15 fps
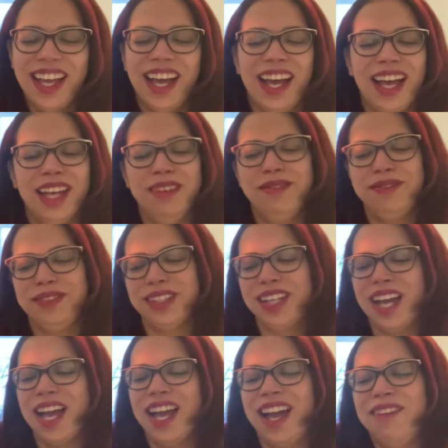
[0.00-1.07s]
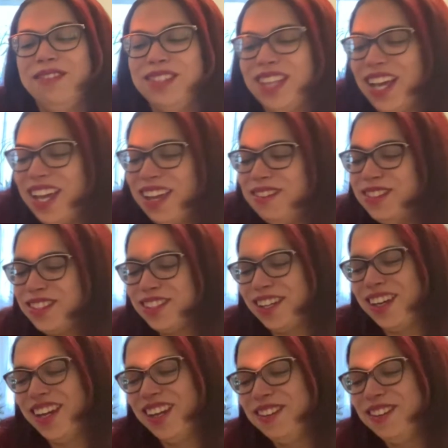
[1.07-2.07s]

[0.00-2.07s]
I'm sorry.